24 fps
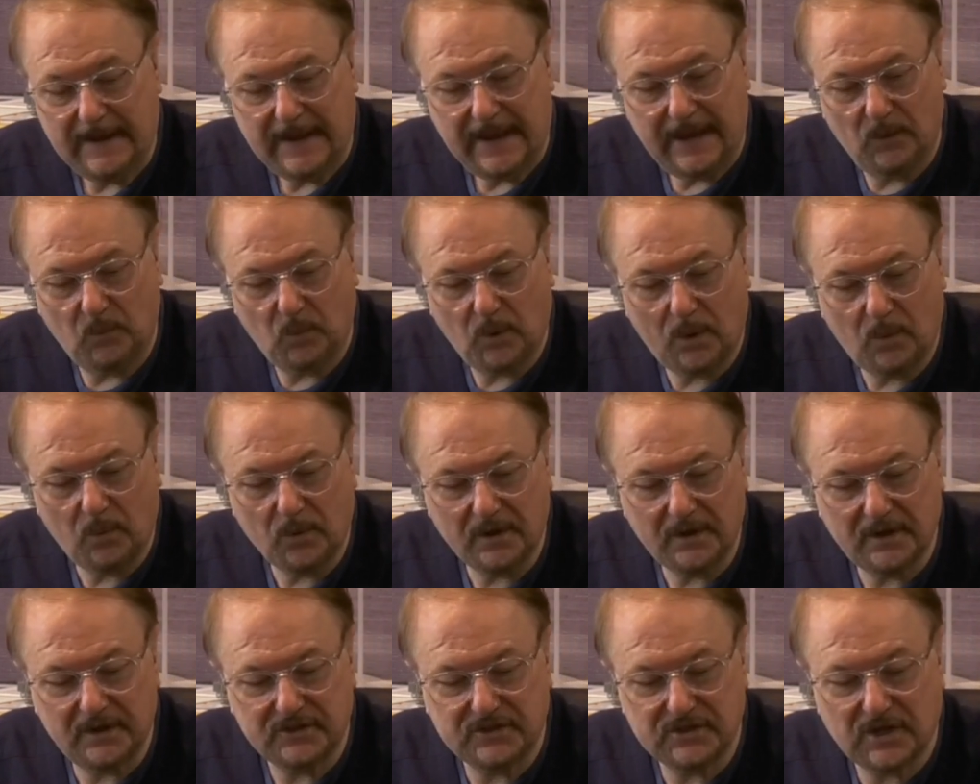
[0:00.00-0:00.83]
And what we're
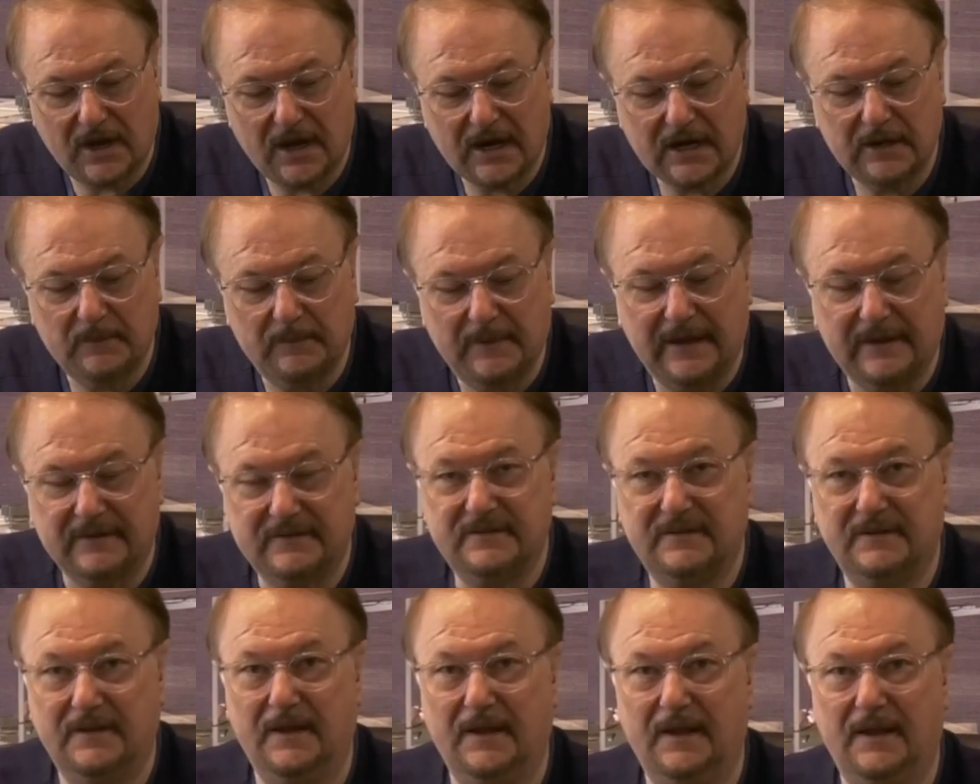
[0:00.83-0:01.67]
going to talk about
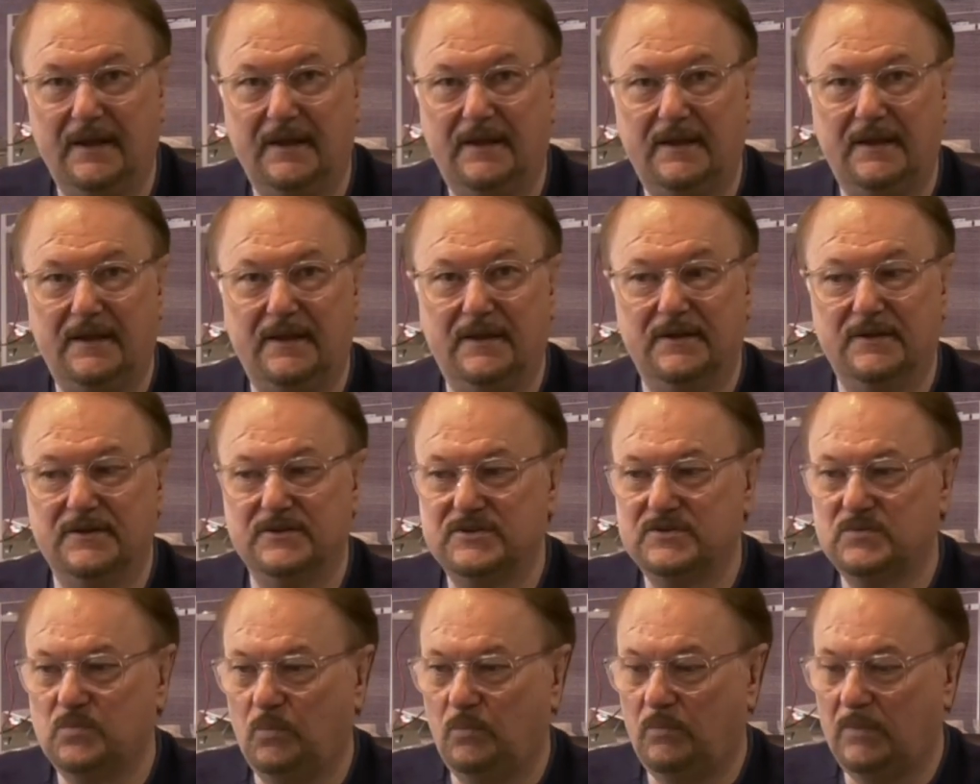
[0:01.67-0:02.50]
today
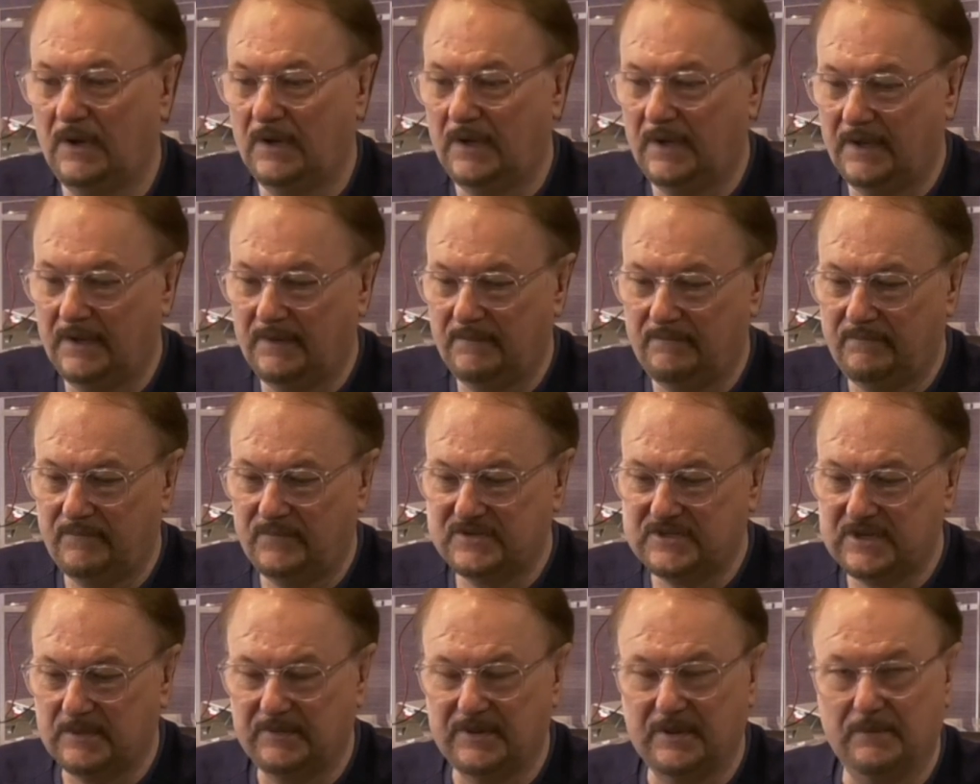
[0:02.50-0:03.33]
is uh,
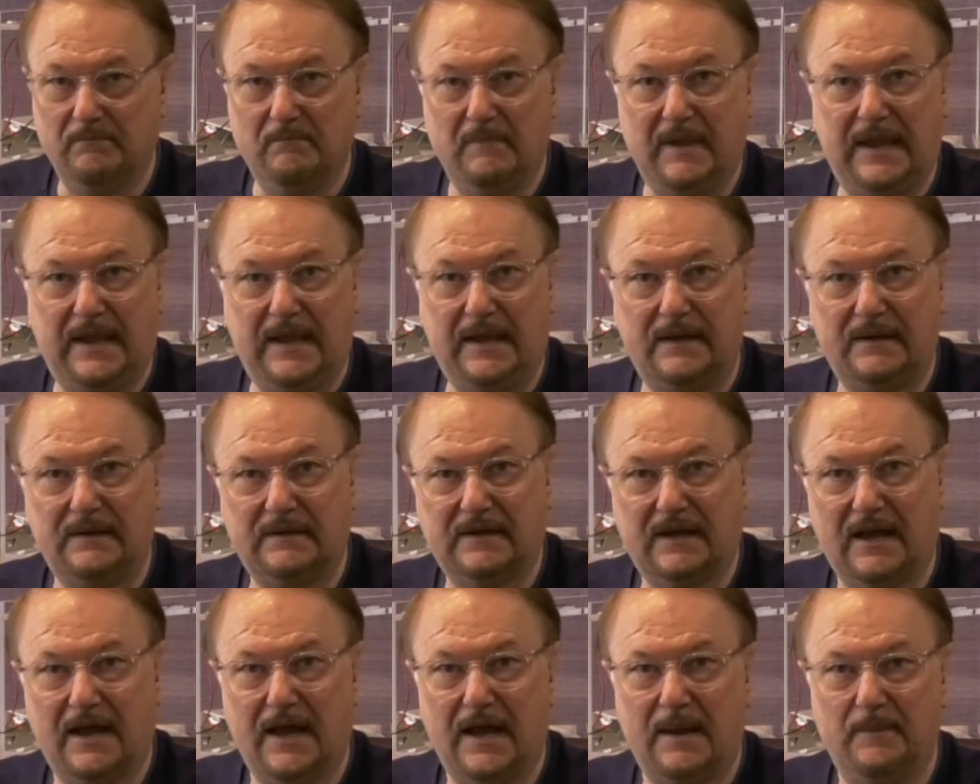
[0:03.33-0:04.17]
some of the main
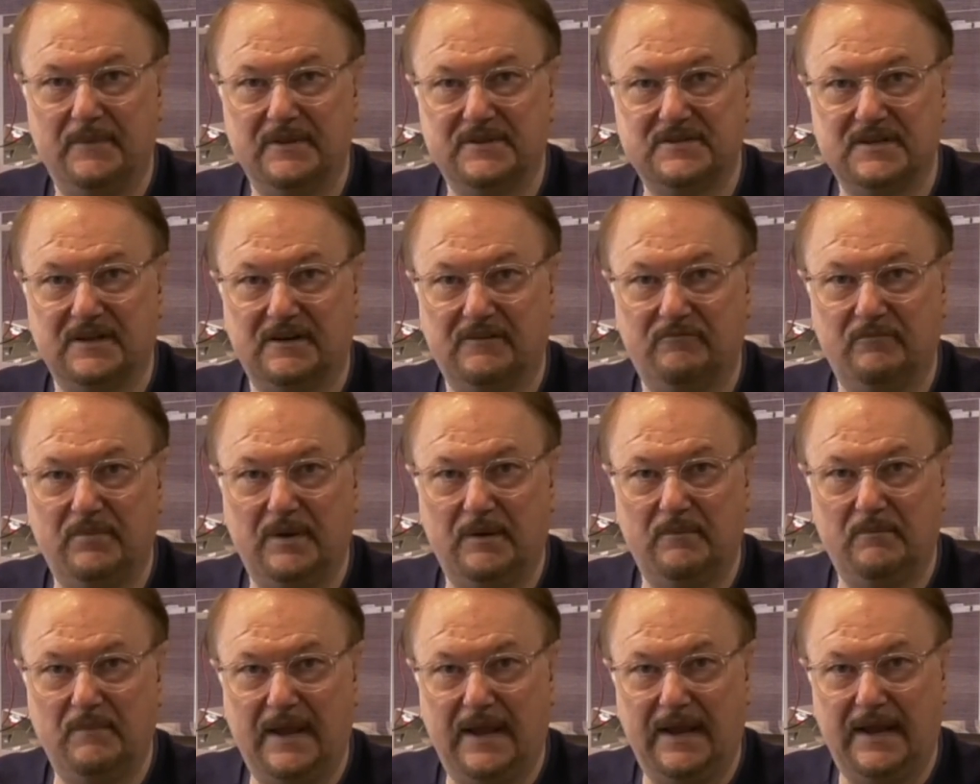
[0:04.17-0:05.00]
comments that have
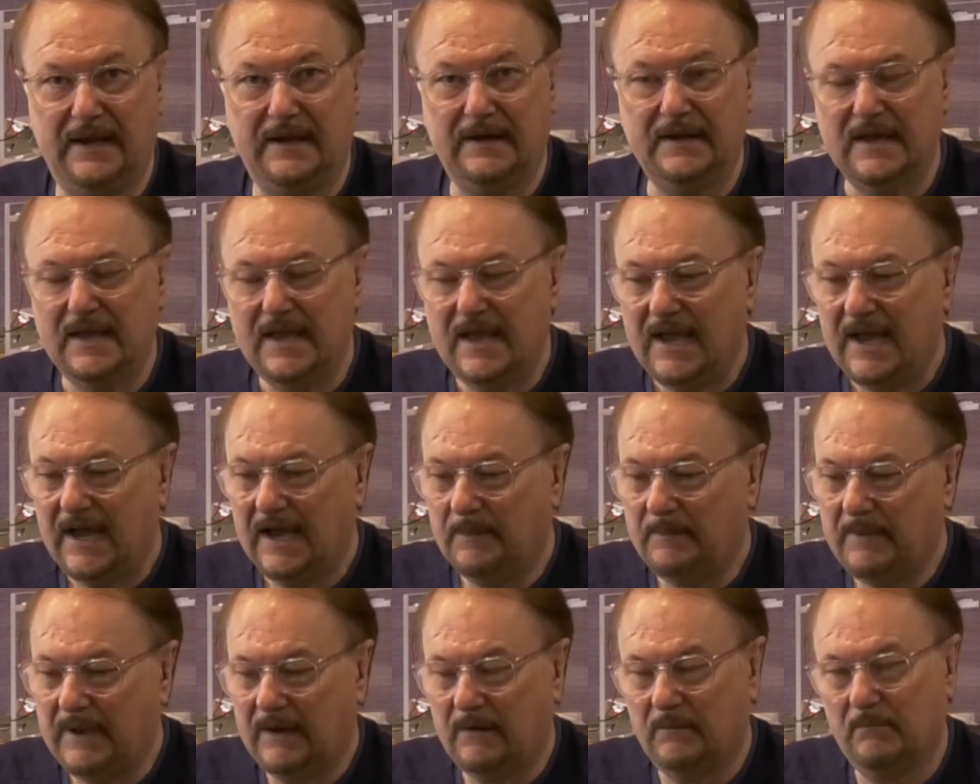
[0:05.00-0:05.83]
been made
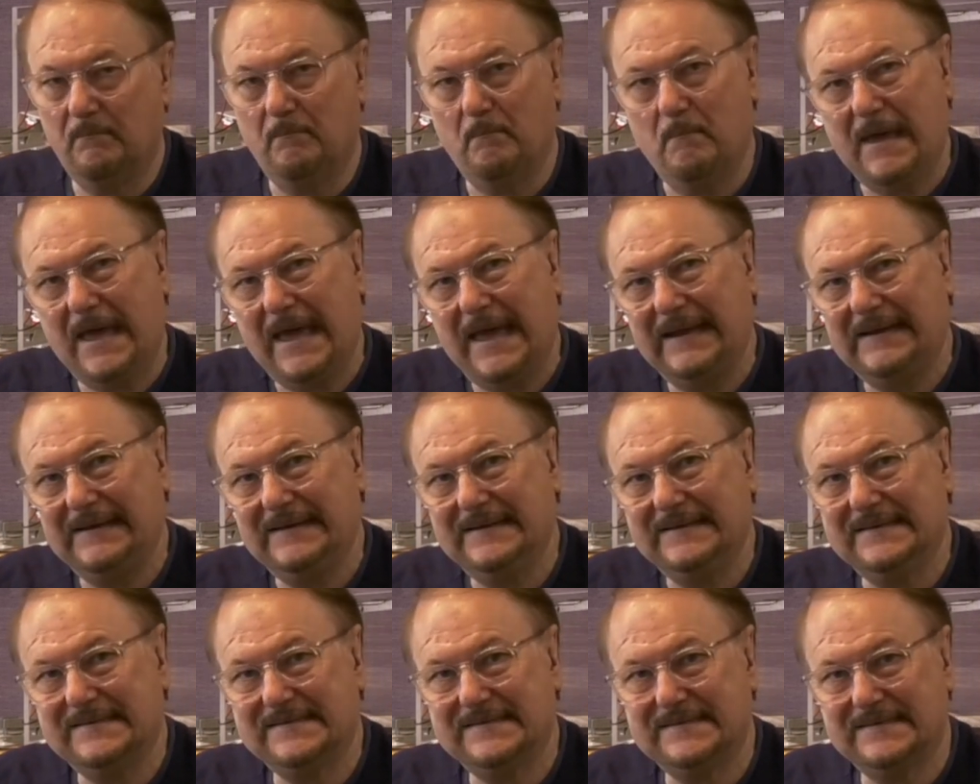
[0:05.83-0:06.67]
about
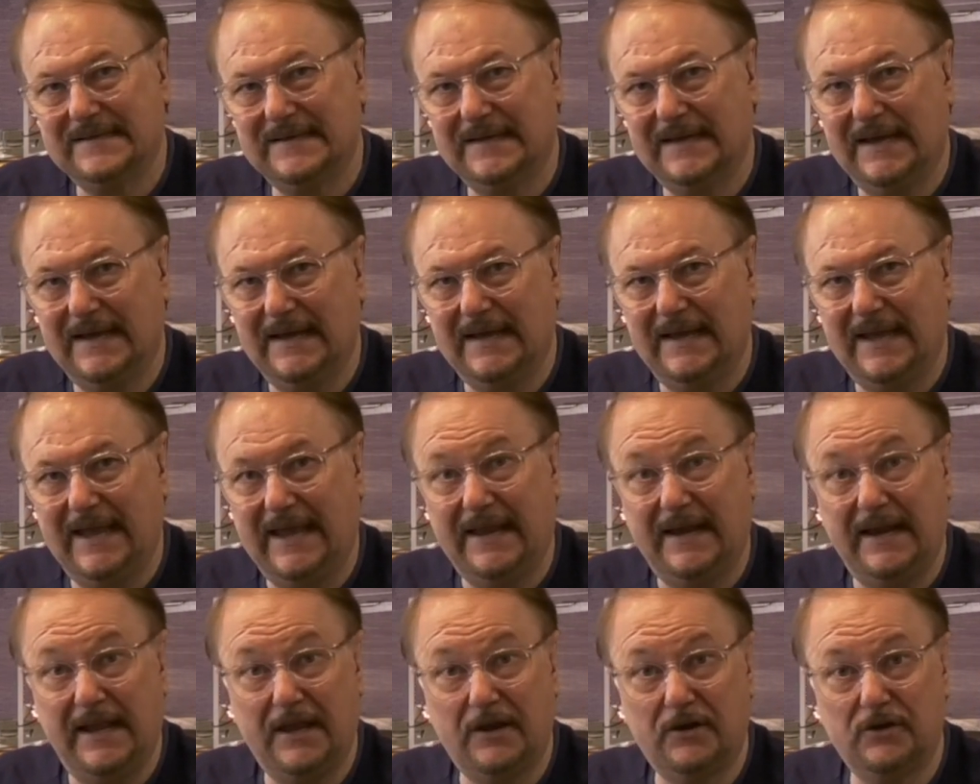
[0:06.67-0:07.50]
magnets uh,
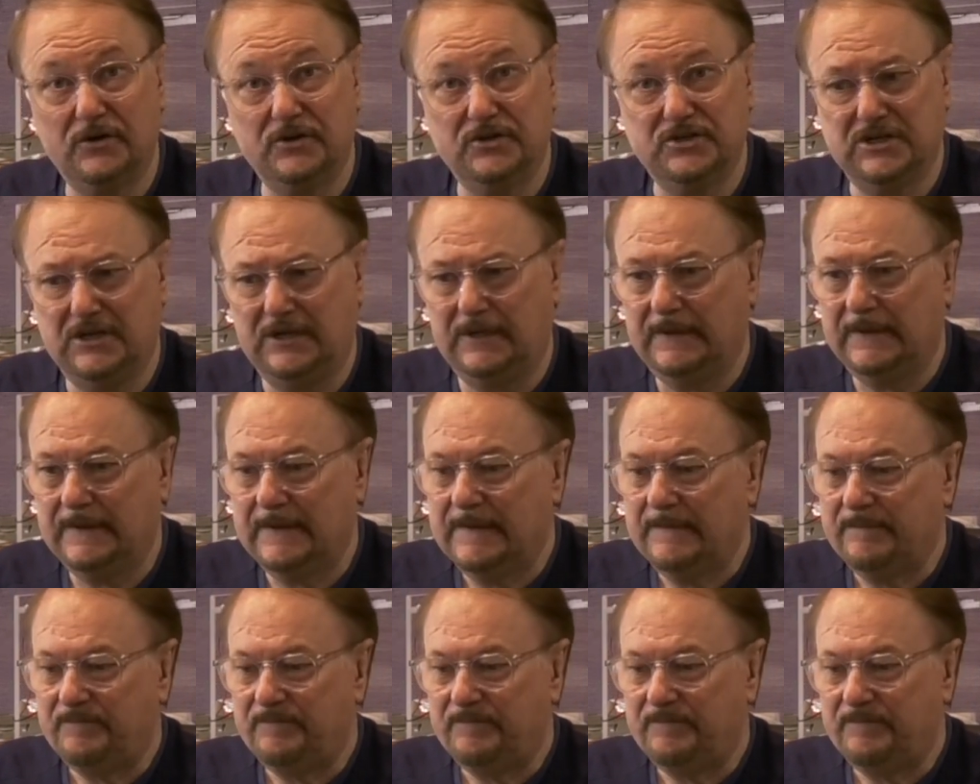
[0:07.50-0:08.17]
and energy.